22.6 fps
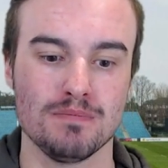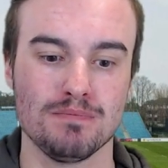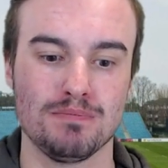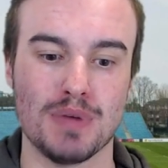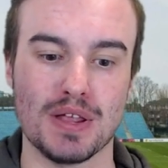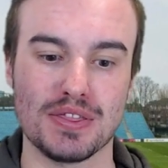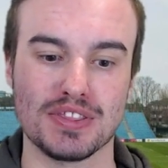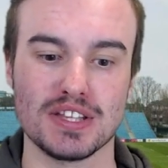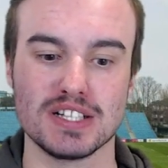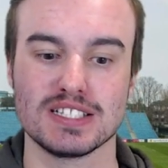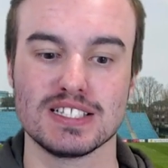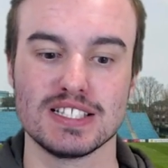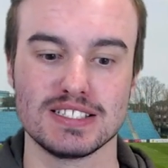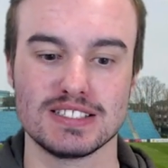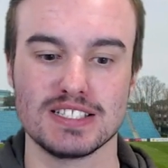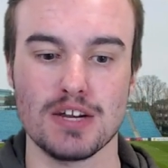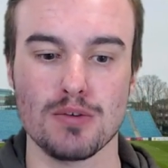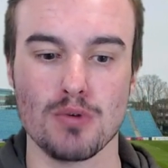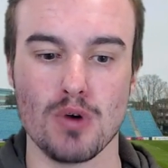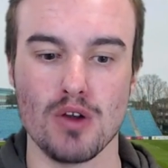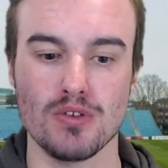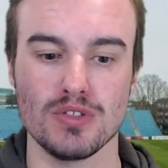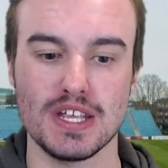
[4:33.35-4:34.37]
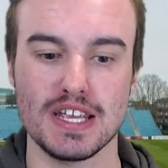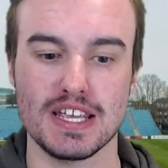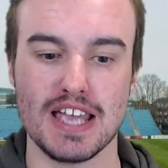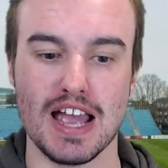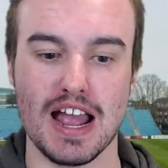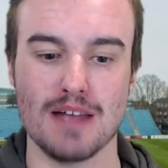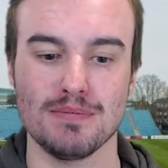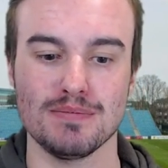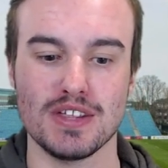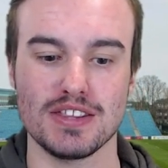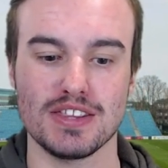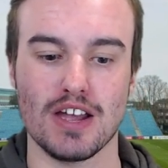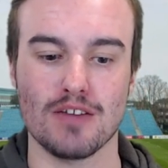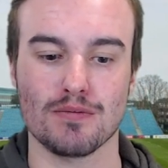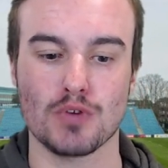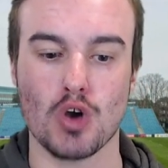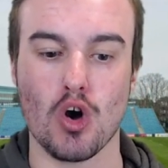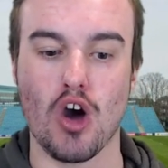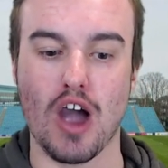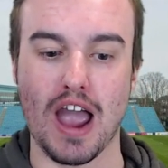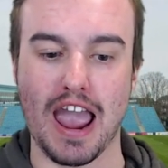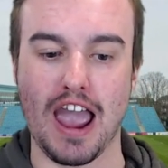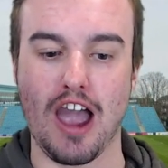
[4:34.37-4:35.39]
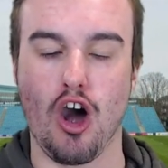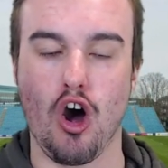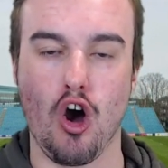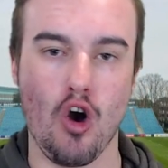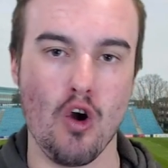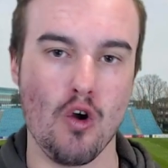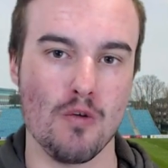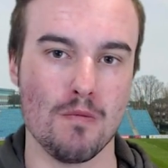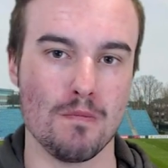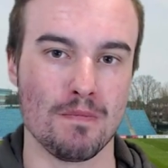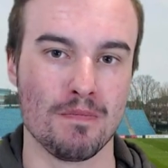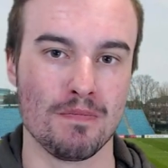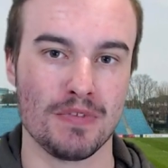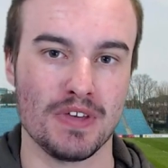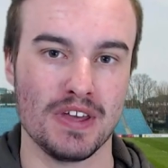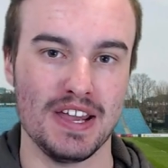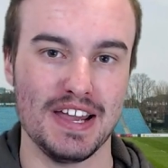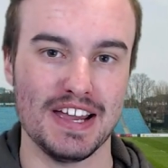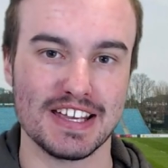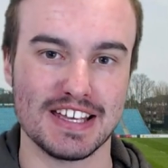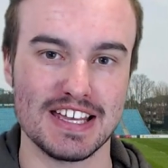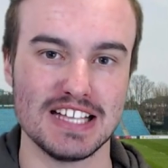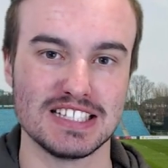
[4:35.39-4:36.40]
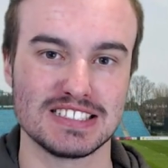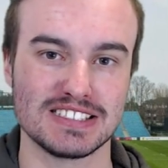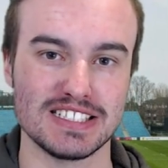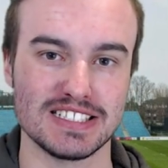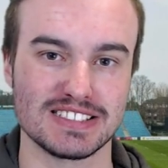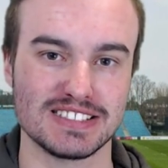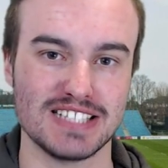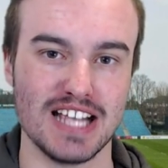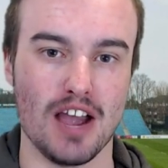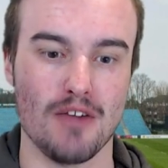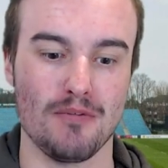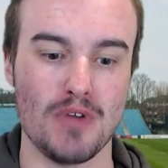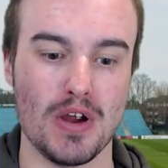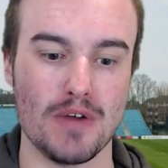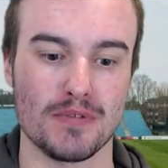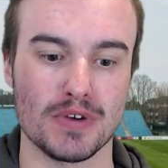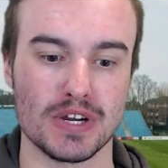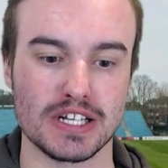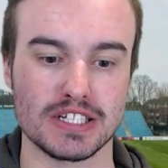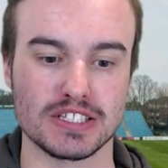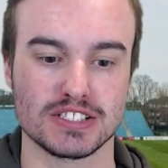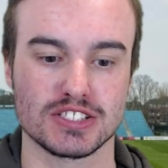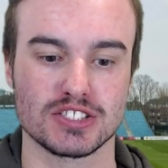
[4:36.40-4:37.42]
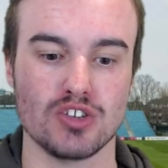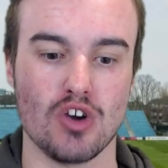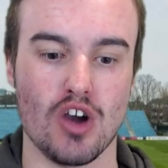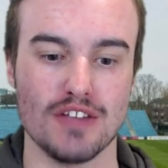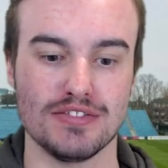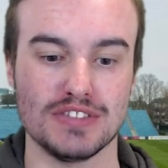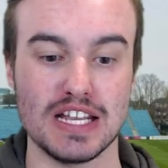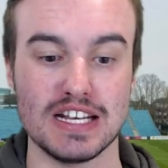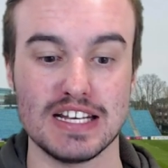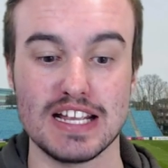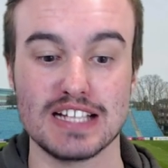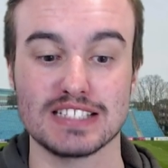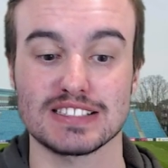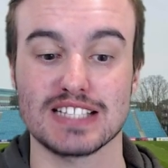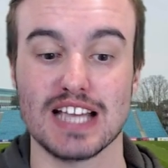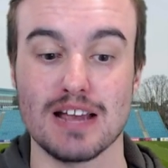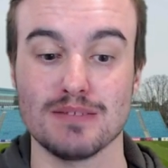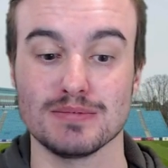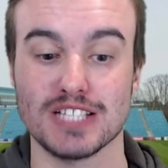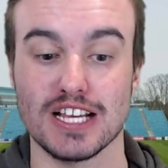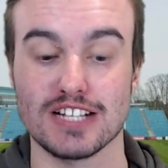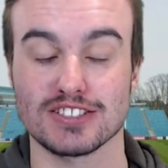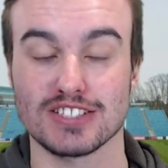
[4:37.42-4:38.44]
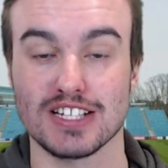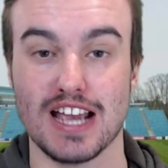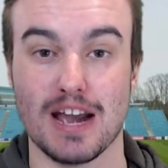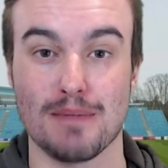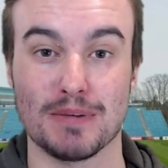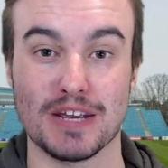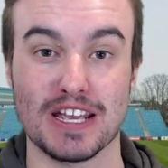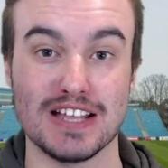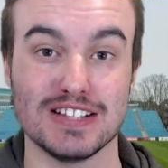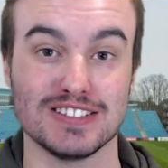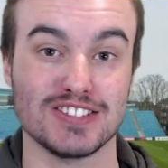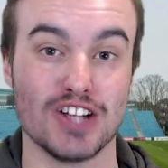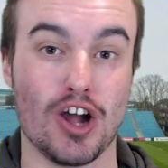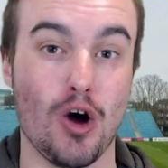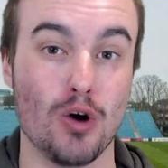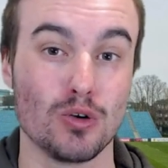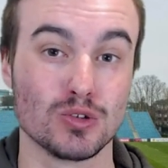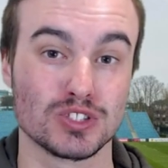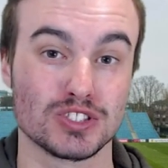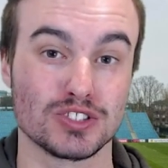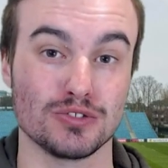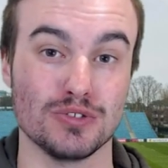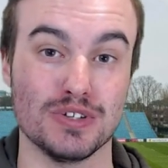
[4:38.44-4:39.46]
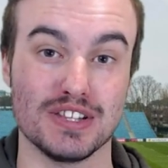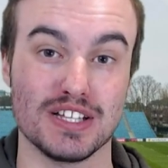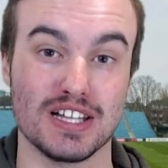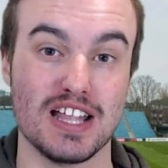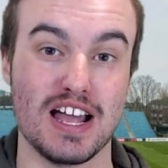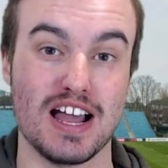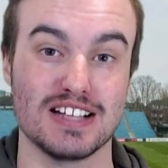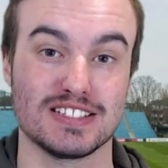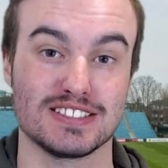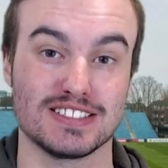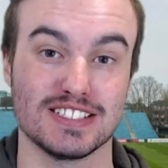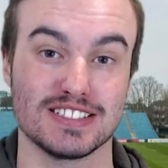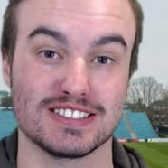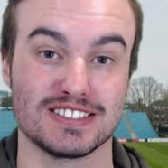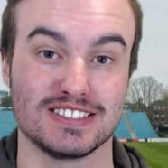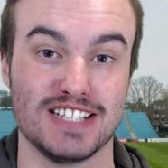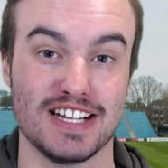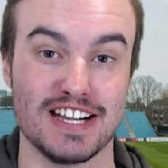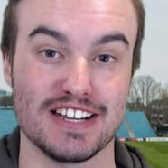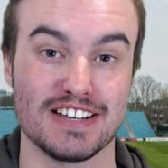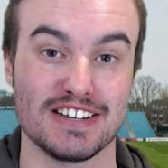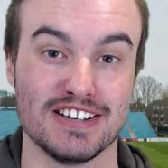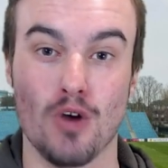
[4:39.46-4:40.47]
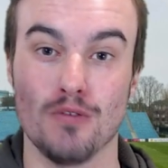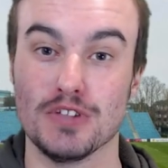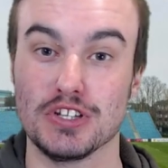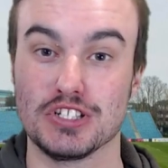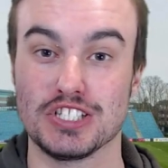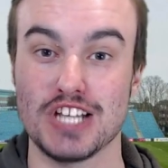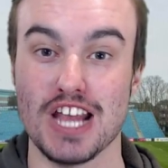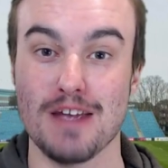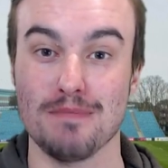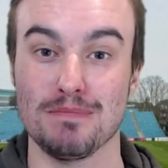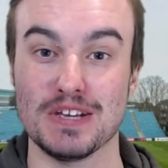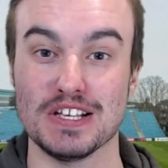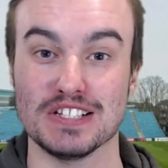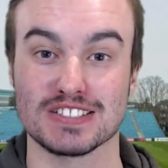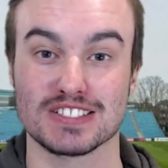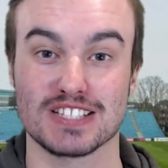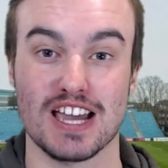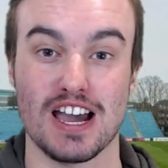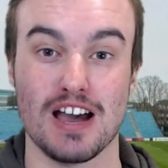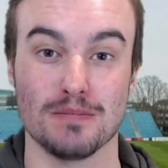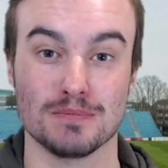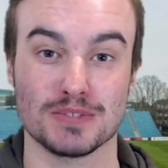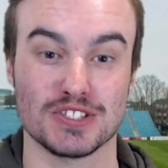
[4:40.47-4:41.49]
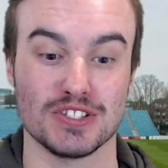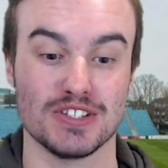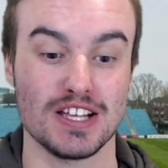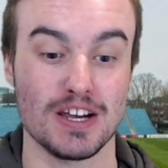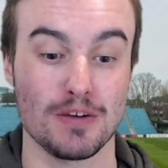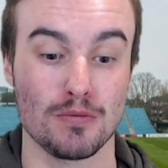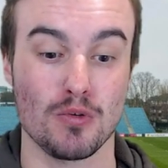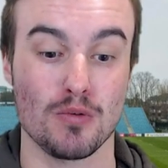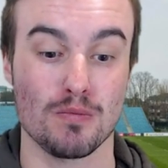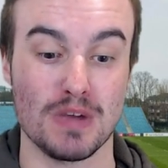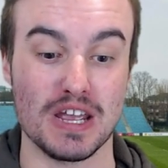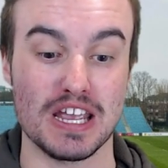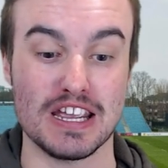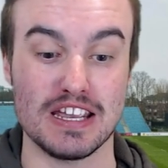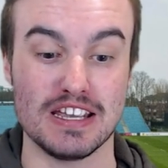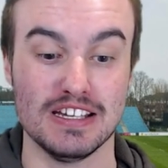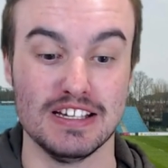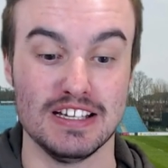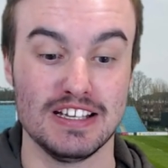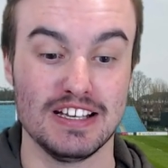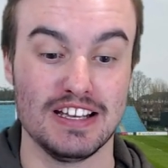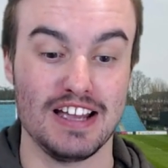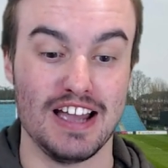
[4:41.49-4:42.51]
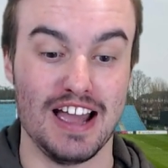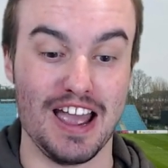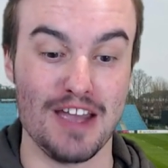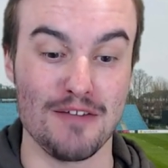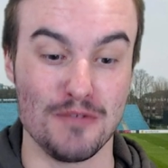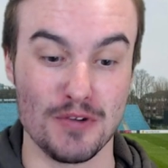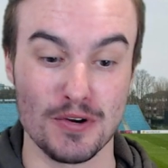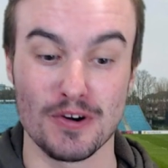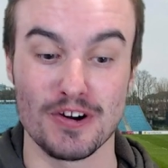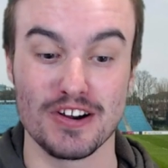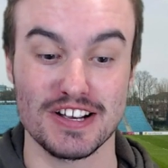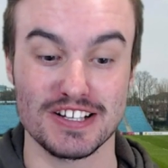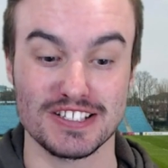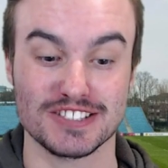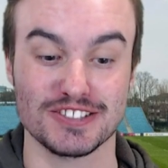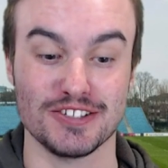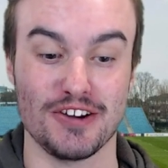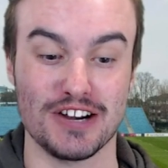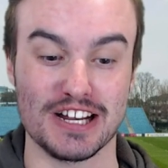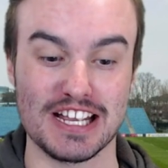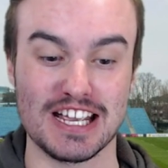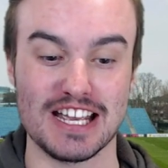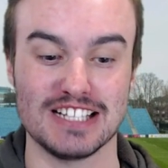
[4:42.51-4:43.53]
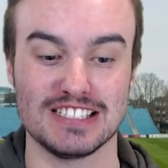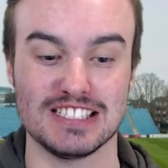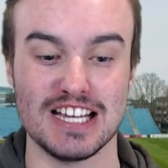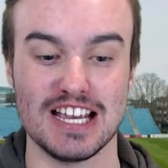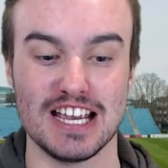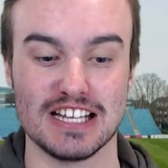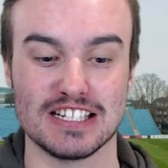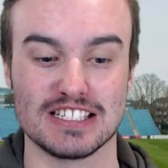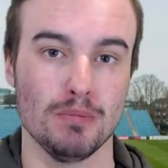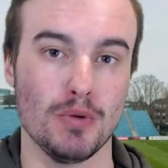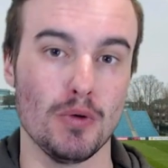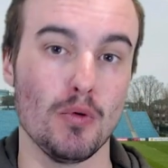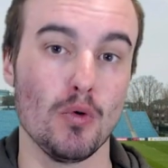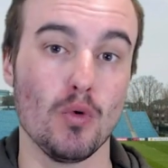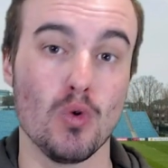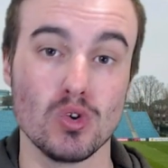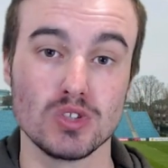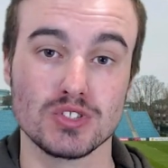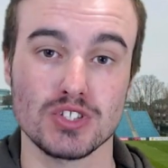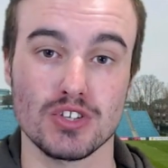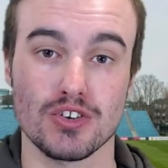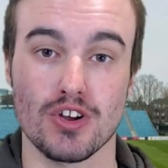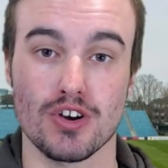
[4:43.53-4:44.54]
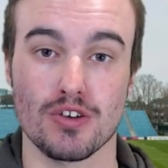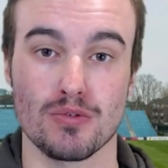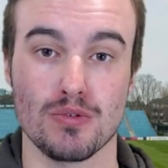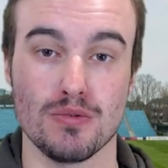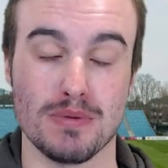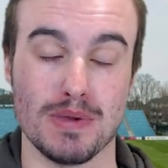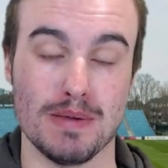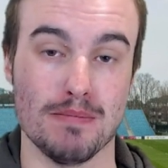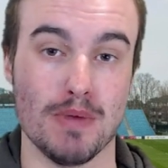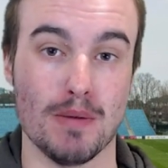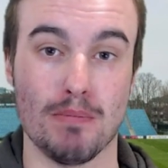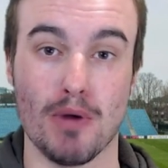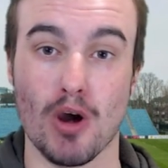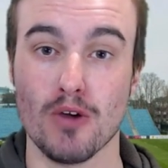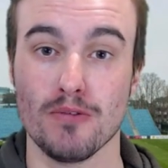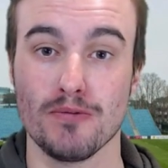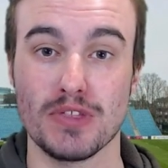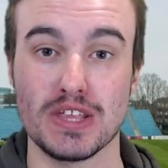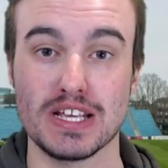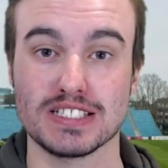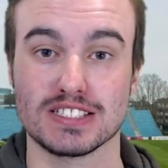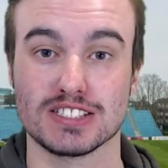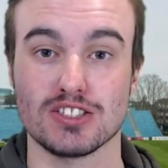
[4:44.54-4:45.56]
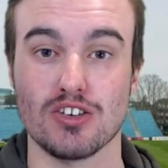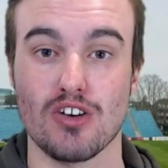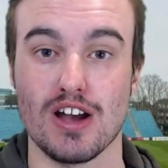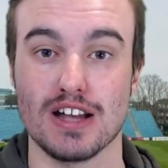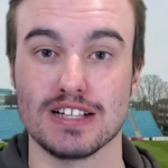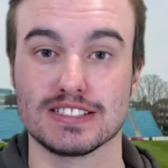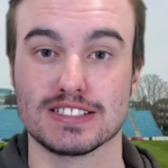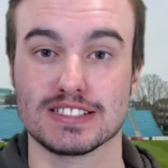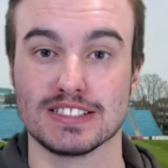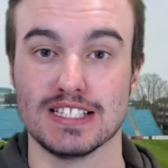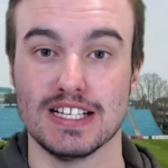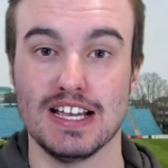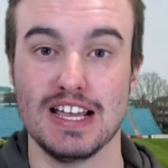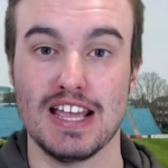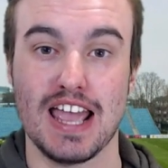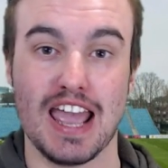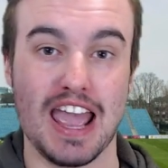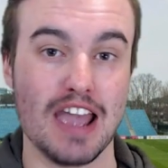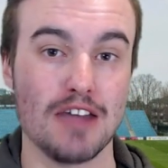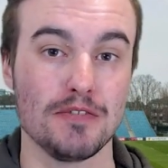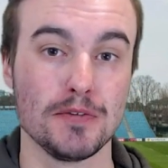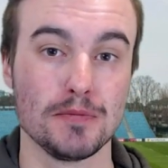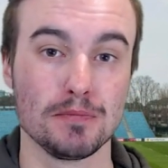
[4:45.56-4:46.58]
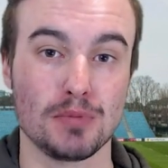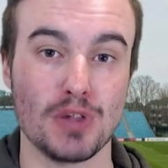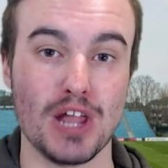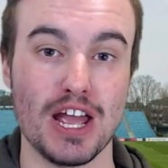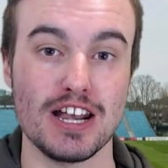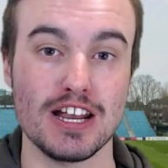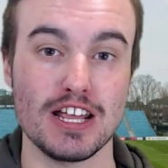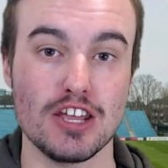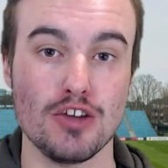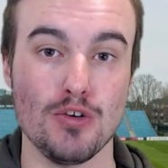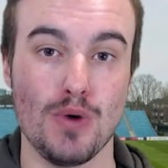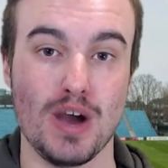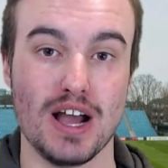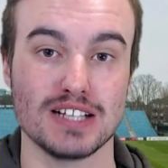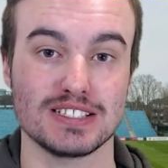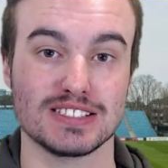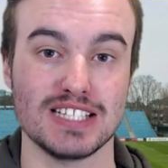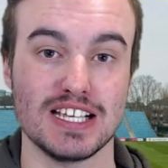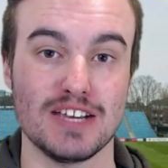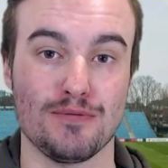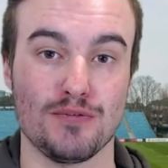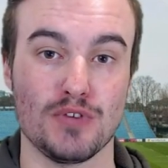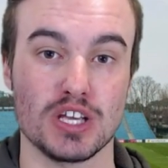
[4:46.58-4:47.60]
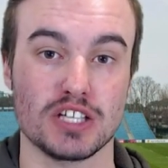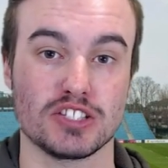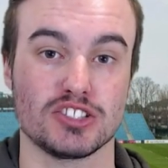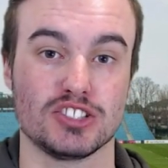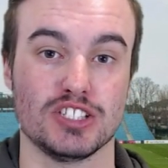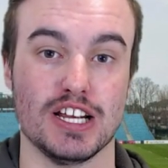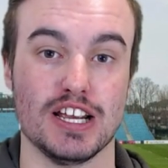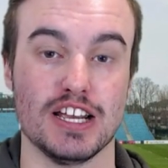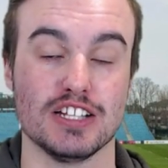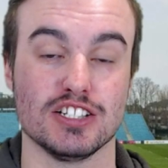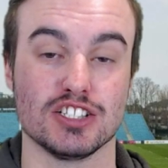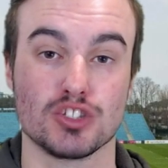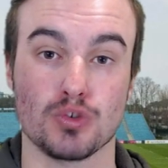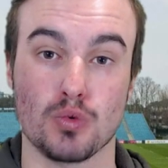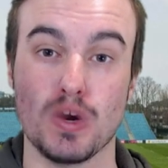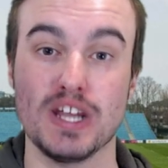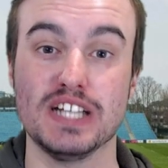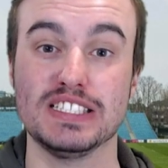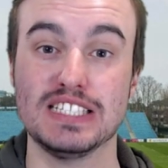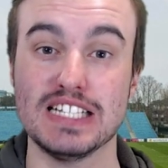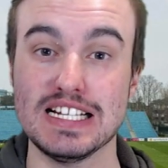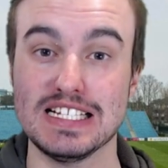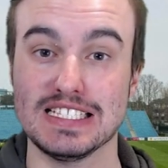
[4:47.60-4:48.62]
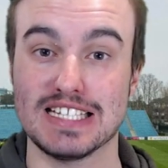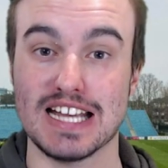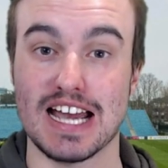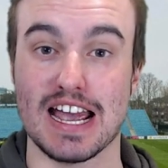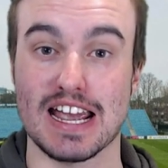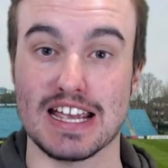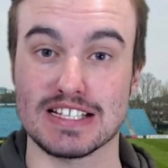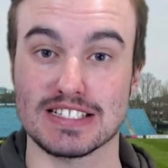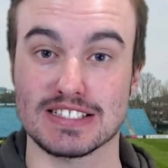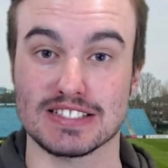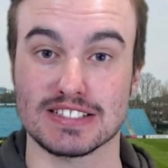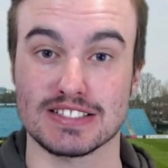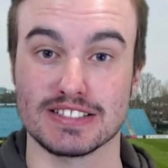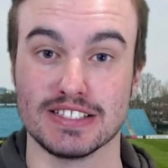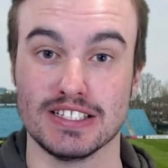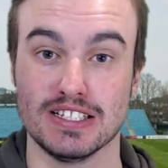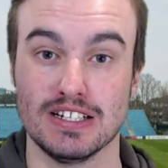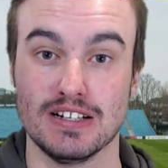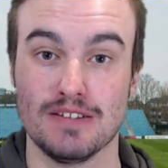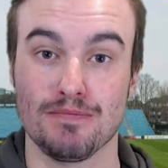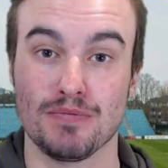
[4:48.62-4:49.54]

But this is their only game that they've got at home against the South African side. Their next game's actually up against Ulster in the last 16 of the Champions Cup. So that will be a very exciting head-to-head. But we've also got to remember, both of these sides haven't played a URC fixture in 20 days.